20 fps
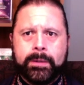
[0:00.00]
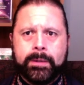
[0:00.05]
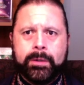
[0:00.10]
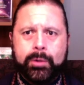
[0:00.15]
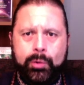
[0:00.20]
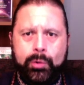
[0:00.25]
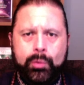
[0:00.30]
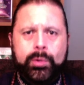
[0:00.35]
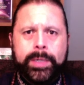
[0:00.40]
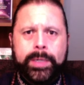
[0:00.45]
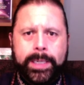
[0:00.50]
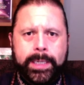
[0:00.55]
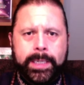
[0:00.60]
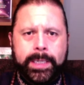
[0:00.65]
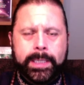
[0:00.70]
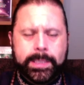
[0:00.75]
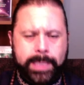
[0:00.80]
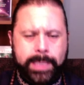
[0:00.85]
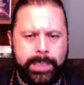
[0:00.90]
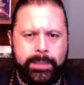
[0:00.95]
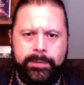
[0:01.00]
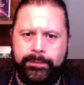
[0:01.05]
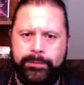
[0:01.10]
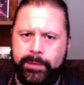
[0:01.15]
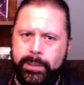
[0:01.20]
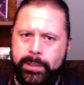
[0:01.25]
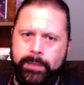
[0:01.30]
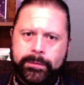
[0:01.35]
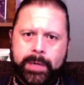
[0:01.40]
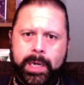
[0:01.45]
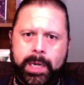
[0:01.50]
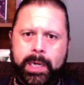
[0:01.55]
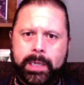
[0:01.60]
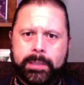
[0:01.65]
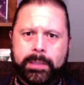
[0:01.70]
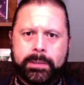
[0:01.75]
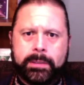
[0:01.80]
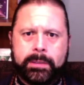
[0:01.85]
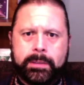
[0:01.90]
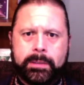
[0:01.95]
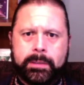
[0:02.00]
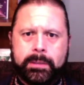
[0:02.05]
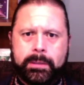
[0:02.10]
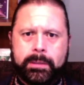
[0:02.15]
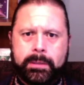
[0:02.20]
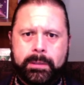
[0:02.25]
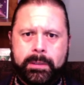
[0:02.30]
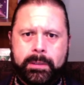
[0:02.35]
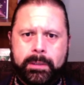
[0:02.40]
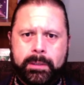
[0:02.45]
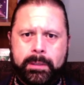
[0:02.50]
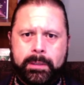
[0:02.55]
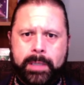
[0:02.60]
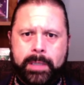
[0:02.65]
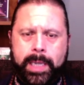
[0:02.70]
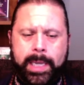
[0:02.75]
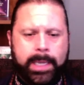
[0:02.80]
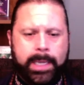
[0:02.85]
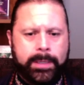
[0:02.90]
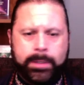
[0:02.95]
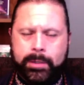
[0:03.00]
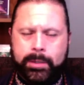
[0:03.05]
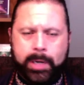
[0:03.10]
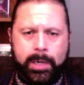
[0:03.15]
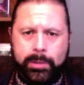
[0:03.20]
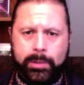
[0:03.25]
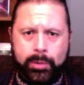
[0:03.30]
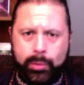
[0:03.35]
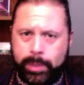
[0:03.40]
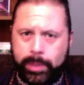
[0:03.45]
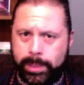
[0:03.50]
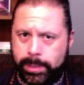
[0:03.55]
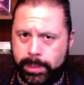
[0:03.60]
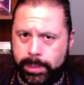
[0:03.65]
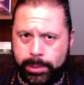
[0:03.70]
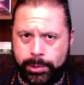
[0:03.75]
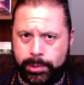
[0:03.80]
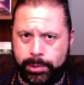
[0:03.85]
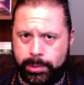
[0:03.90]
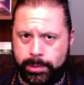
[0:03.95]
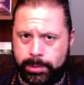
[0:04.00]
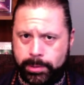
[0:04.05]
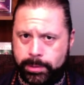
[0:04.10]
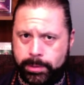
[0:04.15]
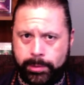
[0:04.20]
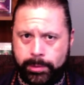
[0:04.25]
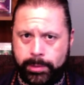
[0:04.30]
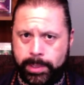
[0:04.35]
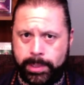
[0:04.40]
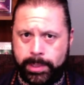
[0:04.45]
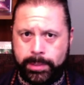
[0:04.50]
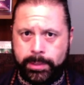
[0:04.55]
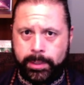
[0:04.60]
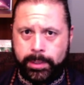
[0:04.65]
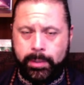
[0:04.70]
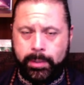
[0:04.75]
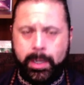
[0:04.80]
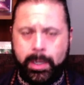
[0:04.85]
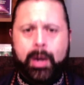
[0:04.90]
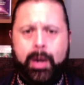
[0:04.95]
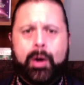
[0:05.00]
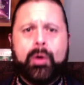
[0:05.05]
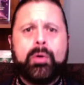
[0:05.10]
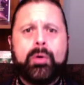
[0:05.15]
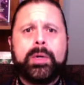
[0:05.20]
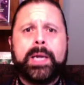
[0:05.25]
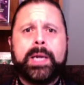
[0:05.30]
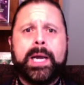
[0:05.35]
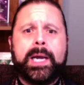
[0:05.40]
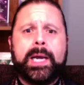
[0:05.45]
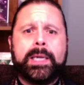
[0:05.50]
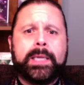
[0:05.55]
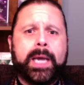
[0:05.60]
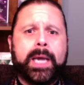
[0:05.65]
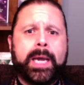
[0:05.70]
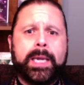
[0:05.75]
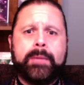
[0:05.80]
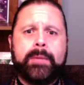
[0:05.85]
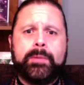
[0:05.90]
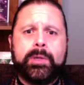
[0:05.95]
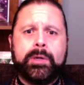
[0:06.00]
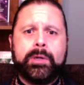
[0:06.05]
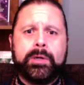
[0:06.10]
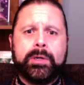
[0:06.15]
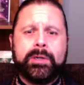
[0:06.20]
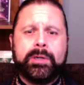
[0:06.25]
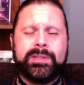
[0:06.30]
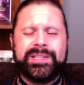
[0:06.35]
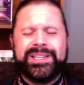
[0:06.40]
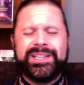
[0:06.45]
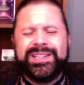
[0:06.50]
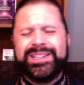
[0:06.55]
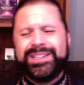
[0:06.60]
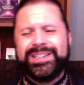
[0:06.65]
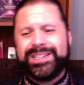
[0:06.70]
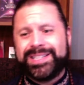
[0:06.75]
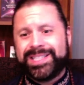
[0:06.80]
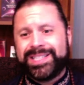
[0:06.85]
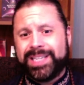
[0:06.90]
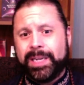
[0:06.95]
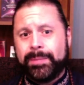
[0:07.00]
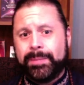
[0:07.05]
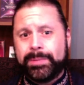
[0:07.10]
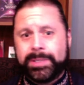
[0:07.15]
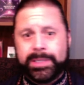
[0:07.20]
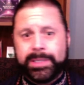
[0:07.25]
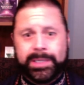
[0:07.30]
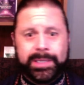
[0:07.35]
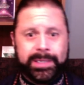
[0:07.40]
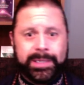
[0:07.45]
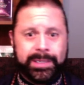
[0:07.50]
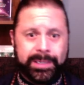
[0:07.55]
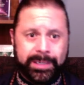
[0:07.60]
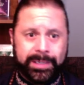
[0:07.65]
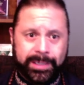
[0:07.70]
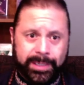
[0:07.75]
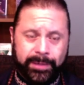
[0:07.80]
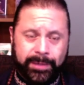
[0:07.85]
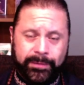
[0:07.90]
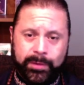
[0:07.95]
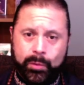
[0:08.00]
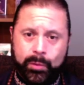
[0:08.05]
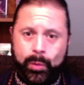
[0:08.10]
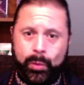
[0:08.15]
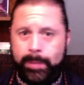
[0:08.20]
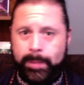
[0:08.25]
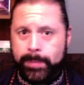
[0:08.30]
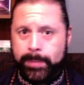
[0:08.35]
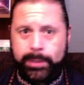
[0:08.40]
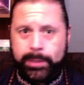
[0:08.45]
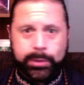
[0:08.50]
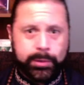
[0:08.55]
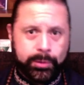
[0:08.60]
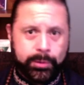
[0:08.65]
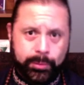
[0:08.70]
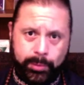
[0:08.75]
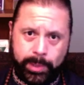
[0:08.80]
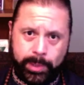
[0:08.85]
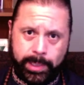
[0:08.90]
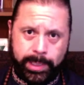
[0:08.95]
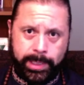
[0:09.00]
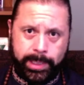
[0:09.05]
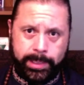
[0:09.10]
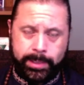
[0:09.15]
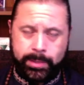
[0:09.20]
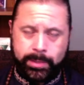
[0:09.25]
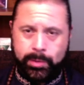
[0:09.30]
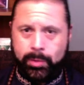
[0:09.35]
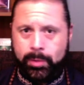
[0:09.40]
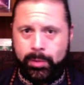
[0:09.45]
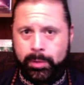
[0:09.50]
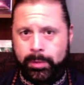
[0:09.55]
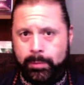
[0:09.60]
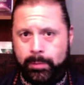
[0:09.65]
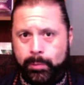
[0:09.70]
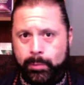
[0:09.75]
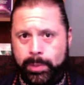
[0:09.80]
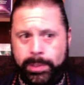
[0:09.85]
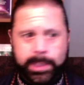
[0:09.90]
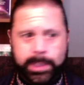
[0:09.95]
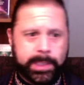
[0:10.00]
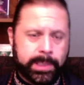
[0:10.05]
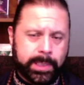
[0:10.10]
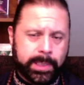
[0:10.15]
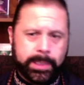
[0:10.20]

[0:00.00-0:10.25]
who he is at the feet of God. And there are no conditions. There is no, oh God, I am yours, except if you want me to do this, or with this